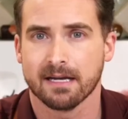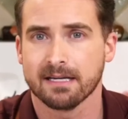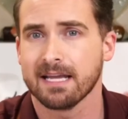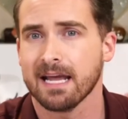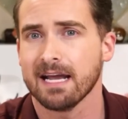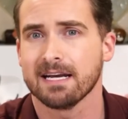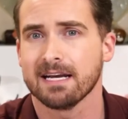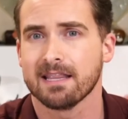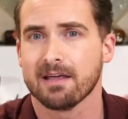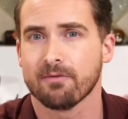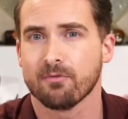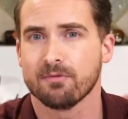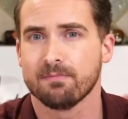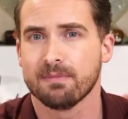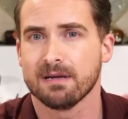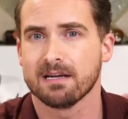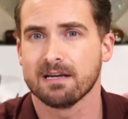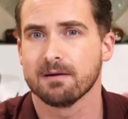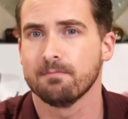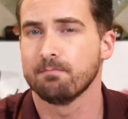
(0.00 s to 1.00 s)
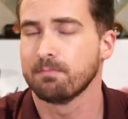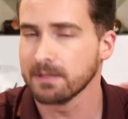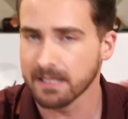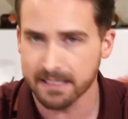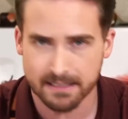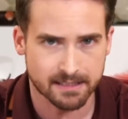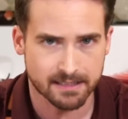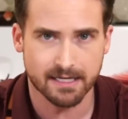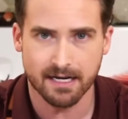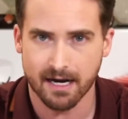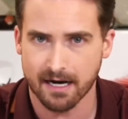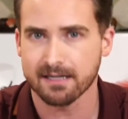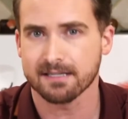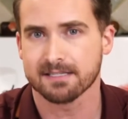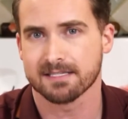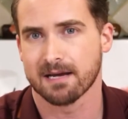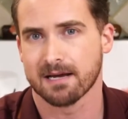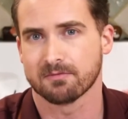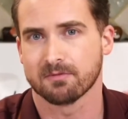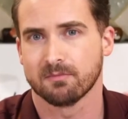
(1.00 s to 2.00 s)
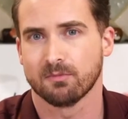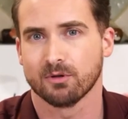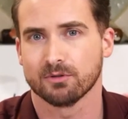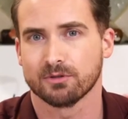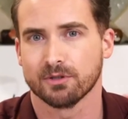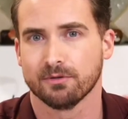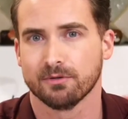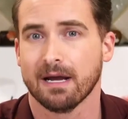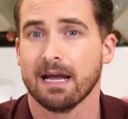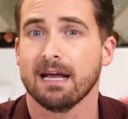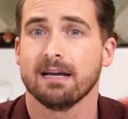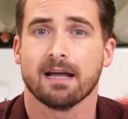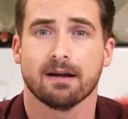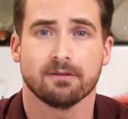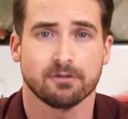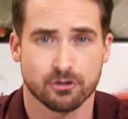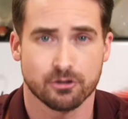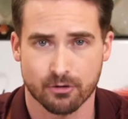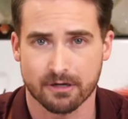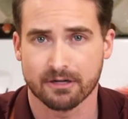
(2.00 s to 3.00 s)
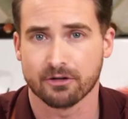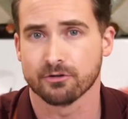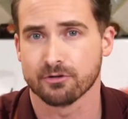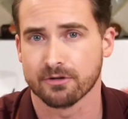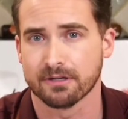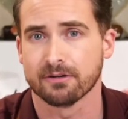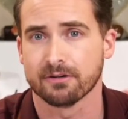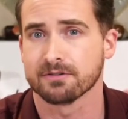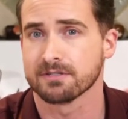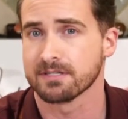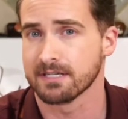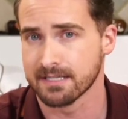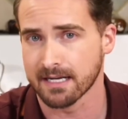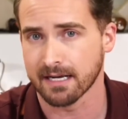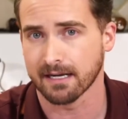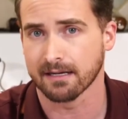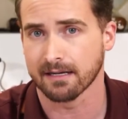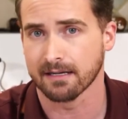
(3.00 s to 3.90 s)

candy that would be completely unacceptable to hand out to trick-or-treaters today.